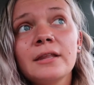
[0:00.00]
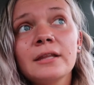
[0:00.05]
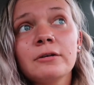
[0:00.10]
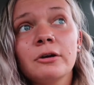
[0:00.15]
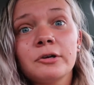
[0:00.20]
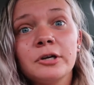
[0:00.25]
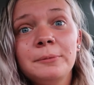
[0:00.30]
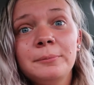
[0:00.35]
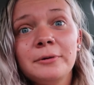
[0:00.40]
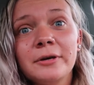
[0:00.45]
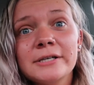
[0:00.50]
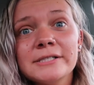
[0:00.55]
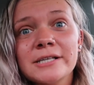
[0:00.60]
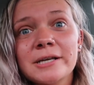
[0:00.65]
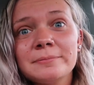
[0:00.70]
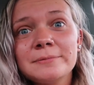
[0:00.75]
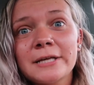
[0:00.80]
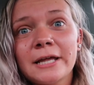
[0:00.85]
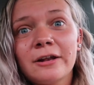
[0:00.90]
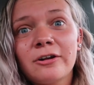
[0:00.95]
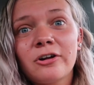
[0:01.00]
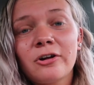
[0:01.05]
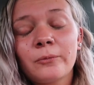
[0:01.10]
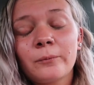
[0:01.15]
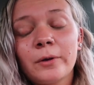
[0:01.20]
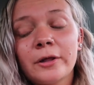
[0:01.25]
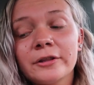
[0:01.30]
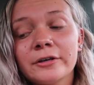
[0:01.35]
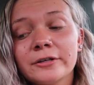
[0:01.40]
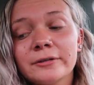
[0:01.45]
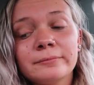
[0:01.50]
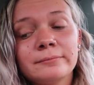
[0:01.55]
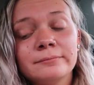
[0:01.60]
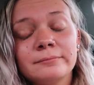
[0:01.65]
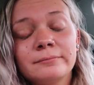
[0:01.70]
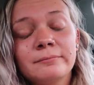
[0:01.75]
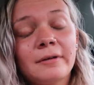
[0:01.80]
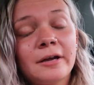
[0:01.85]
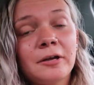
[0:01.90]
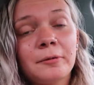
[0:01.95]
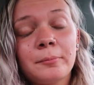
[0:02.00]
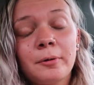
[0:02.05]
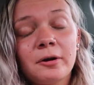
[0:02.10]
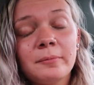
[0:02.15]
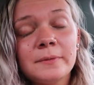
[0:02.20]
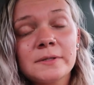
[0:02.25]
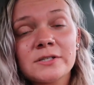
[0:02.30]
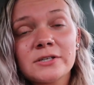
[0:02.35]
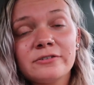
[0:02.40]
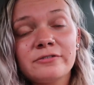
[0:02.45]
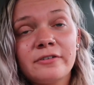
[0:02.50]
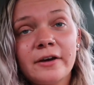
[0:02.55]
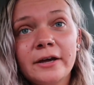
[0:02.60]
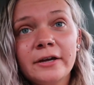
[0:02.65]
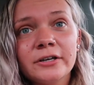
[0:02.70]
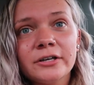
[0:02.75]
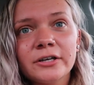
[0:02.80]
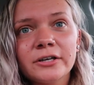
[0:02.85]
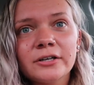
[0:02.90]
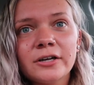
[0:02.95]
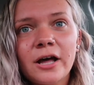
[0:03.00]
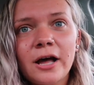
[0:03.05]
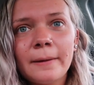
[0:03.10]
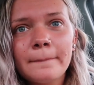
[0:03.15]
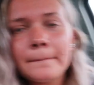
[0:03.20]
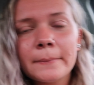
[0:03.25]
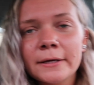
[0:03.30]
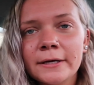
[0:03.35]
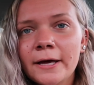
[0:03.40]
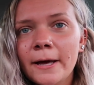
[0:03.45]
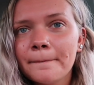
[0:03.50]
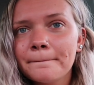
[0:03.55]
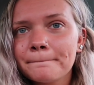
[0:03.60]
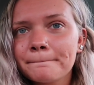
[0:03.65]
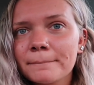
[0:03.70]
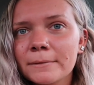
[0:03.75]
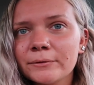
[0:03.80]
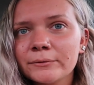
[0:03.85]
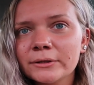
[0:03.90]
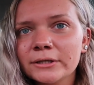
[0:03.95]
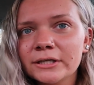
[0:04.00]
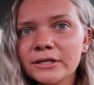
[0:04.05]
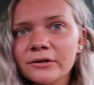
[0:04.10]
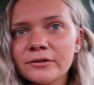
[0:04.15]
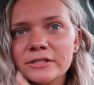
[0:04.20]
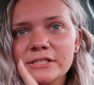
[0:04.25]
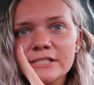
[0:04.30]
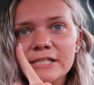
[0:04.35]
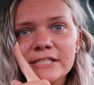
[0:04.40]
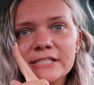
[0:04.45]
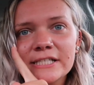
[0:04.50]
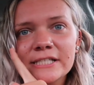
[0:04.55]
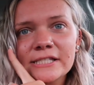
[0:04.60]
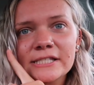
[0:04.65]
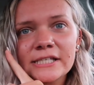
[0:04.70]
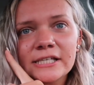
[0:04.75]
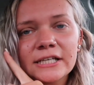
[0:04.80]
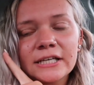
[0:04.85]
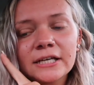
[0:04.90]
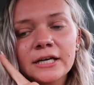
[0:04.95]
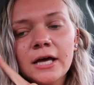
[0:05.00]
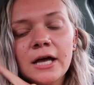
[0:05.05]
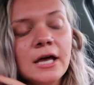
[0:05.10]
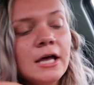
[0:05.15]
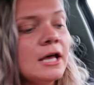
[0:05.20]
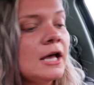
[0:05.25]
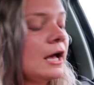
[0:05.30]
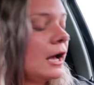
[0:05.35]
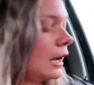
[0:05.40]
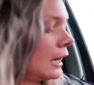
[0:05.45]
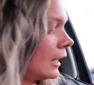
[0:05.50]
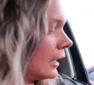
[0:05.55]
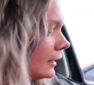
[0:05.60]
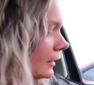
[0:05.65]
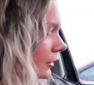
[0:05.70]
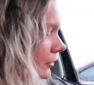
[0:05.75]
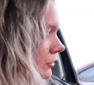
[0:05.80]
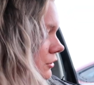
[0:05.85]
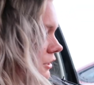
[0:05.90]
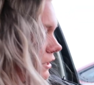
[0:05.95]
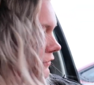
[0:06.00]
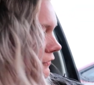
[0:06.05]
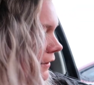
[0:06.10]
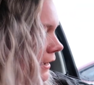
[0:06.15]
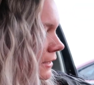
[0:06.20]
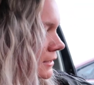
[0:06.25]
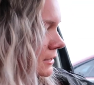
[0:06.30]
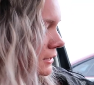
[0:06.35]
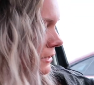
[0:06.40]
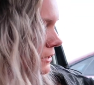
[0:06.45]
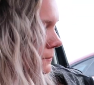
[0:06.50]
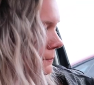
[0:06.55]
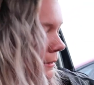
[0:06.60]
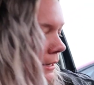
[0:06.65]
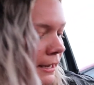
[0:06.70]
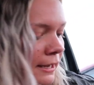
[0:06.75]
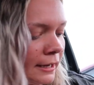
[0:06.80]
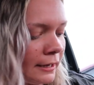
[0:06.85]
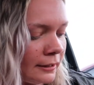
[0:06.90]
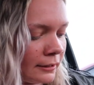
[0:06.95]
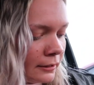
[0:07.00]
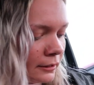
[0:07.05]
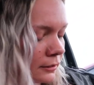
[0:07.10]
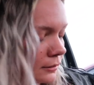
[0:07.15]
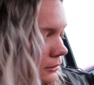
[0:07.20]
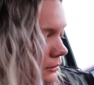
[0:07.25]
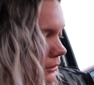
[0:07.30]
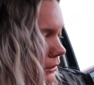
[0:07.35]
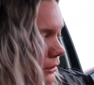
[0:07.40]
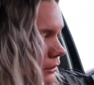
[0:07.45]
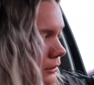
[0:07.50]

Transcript: I'll keep you guys updated on whether my apartment's on fire or not. But yeah, we're gonna go into Suntan City. I go to the fastest bed.